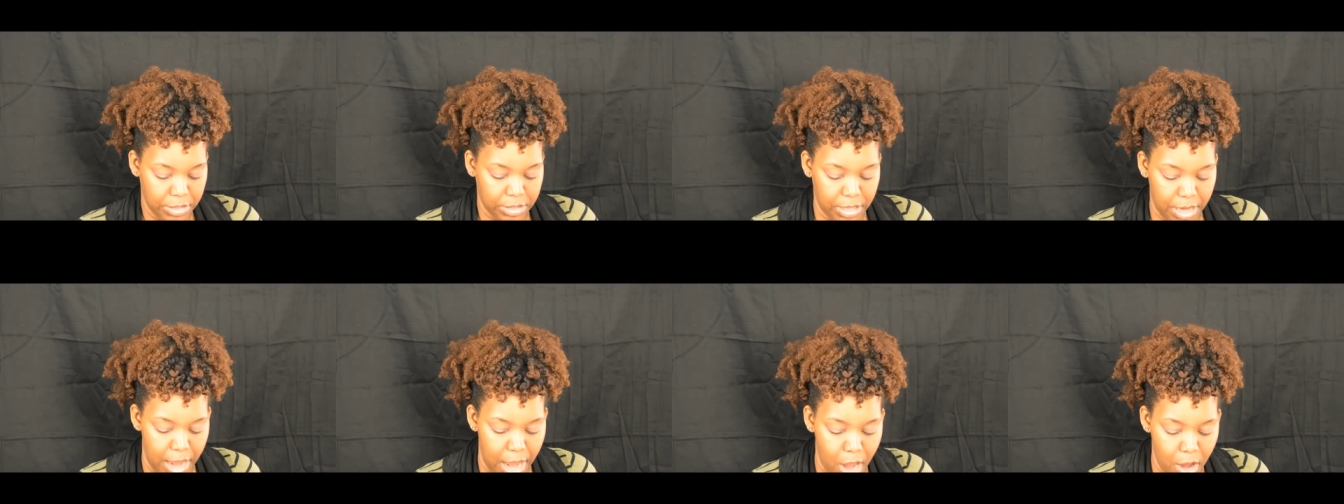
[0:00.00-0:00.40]

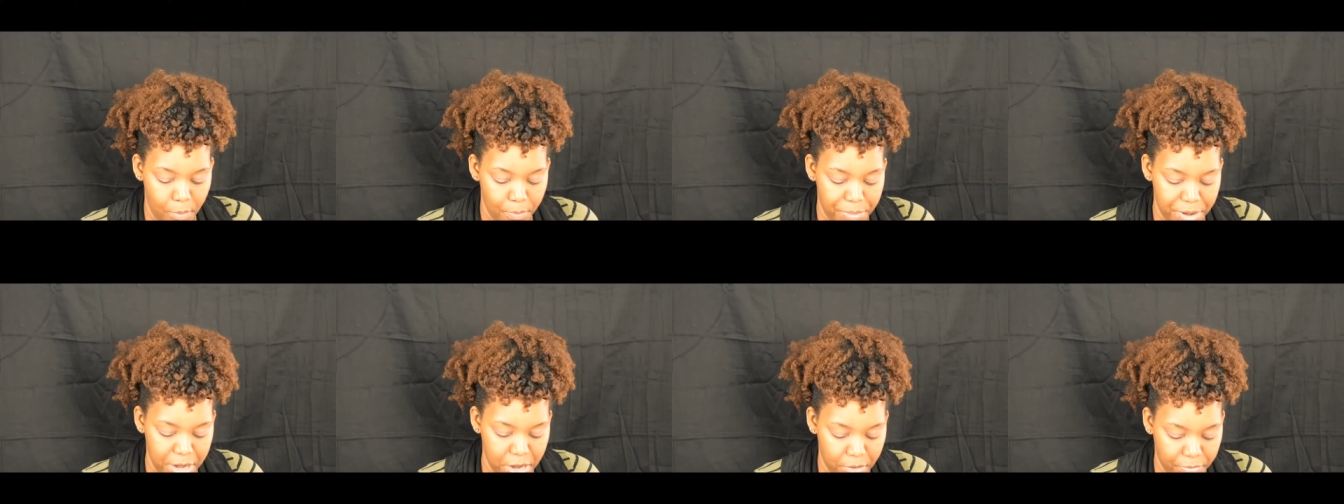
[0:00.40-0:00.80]
To
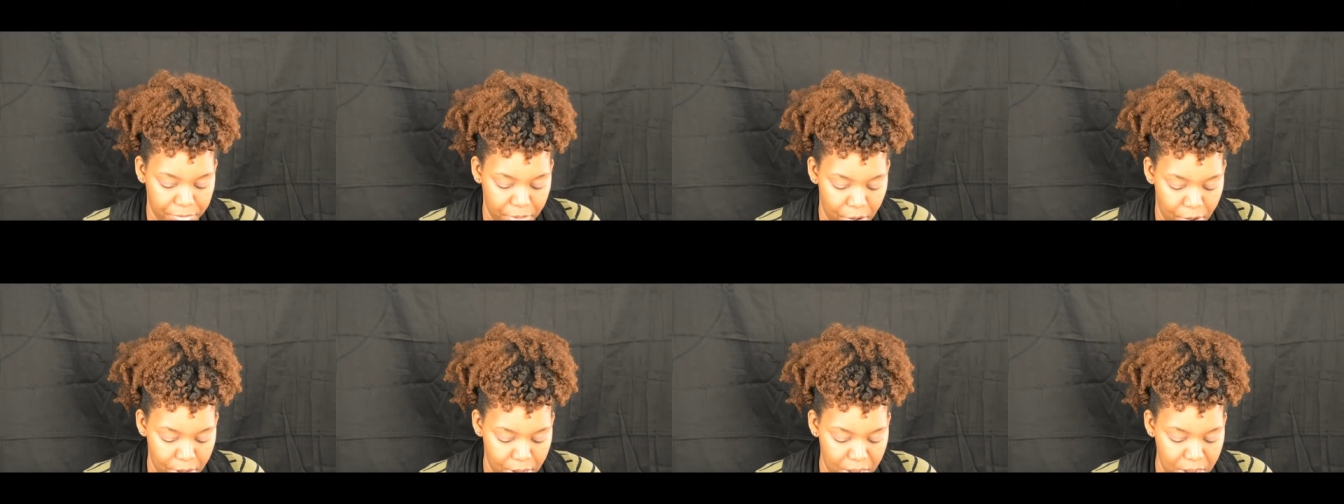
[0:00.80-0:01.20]
help build
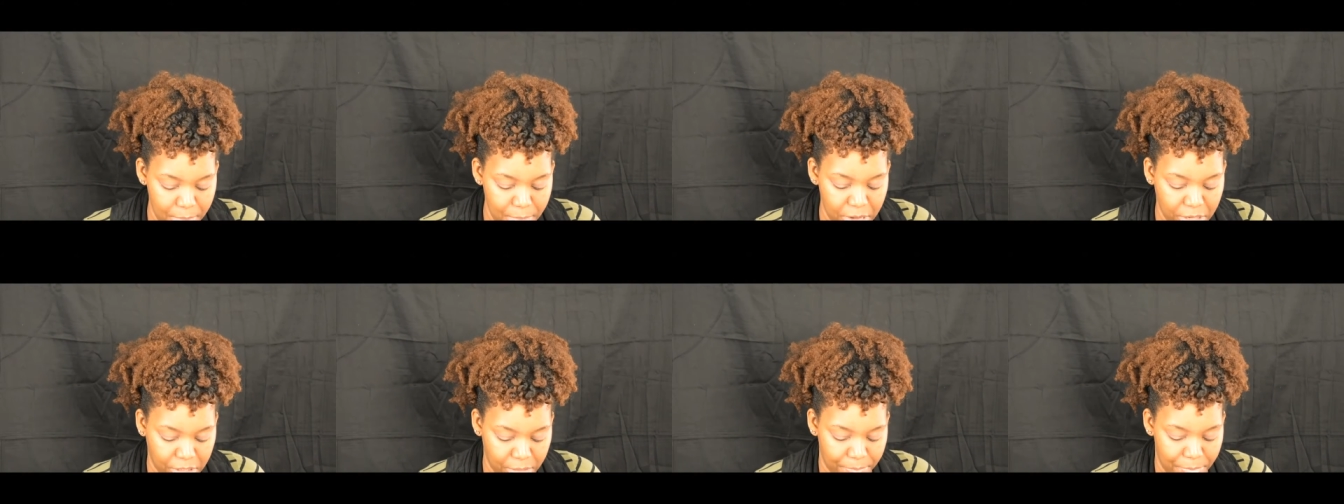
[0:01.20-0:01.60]
their
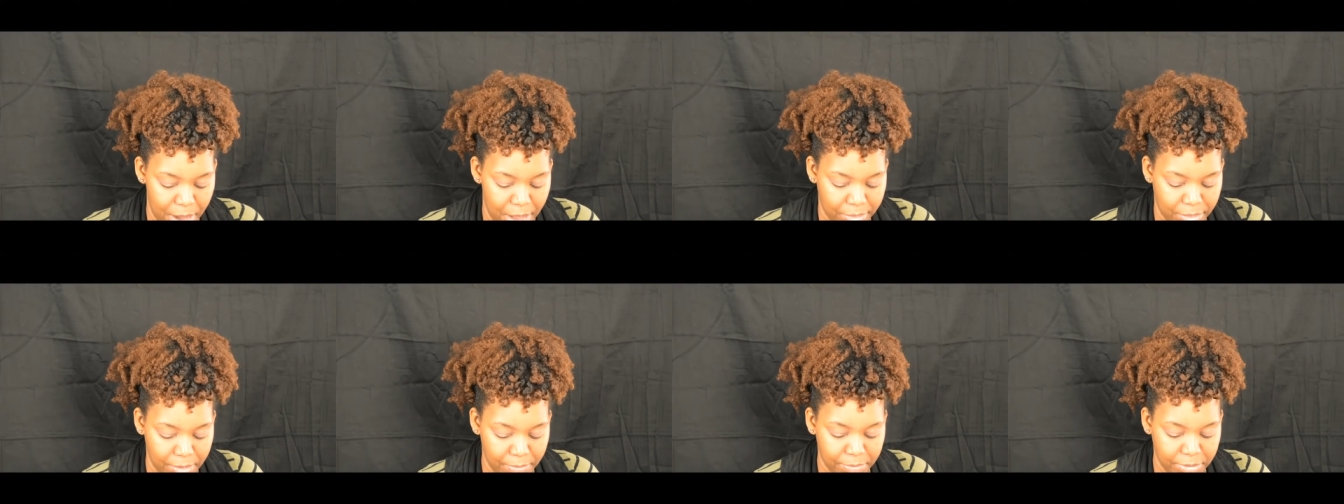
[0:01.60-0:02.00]
image
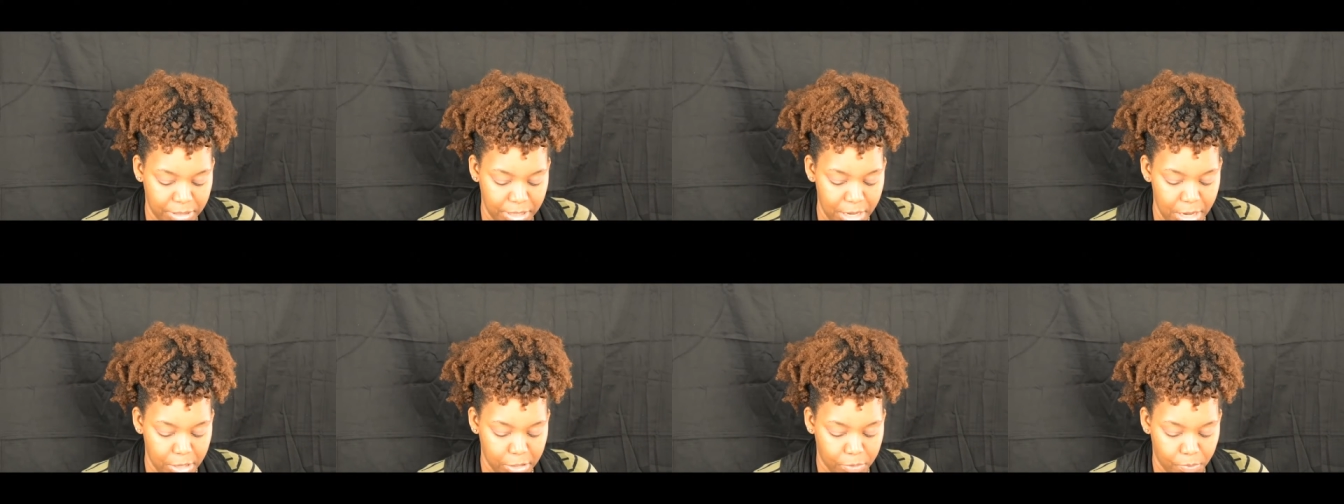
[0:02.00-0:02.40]
about
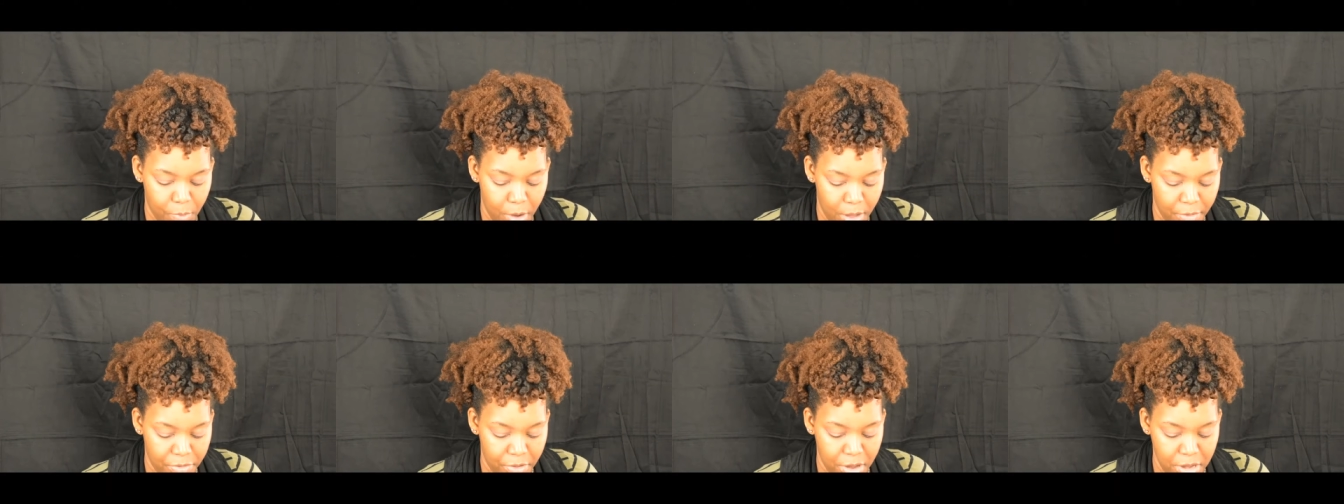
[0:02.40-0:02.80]
themselves
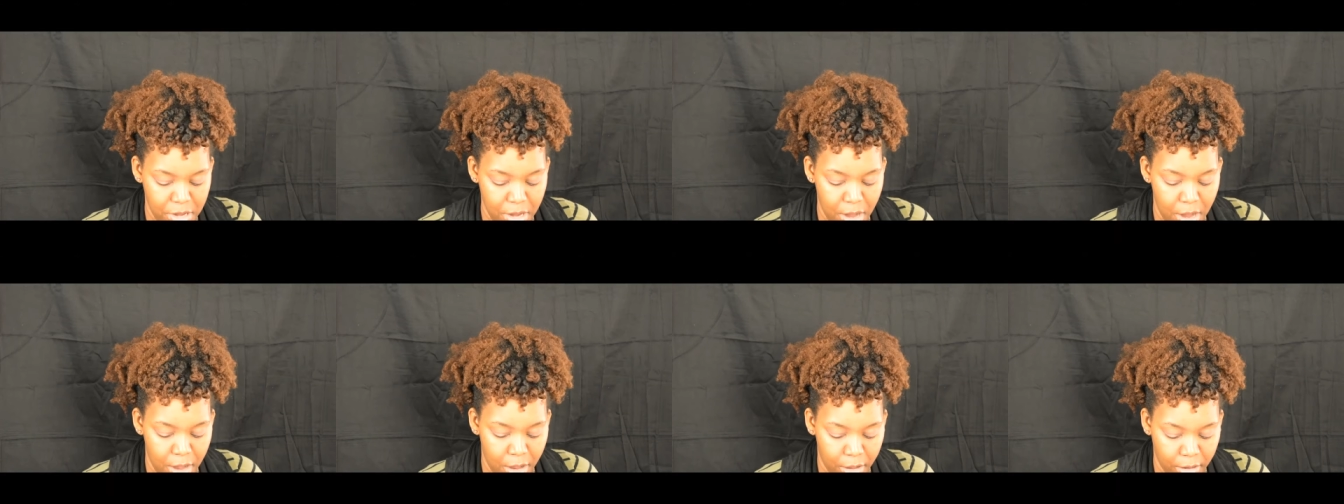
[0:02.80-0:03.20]
while they're
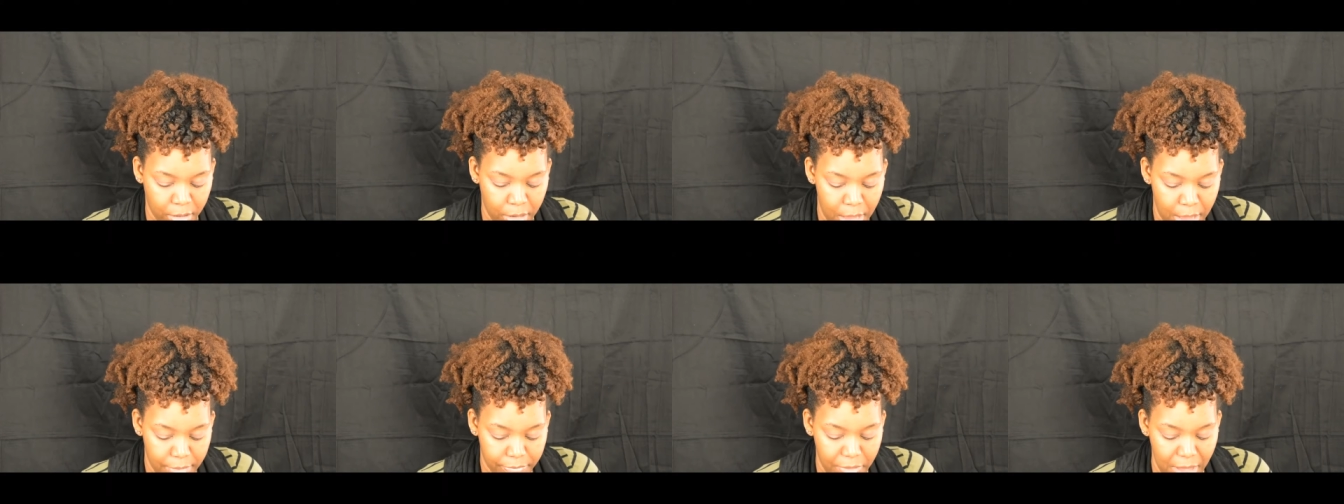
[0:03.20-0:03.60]
young.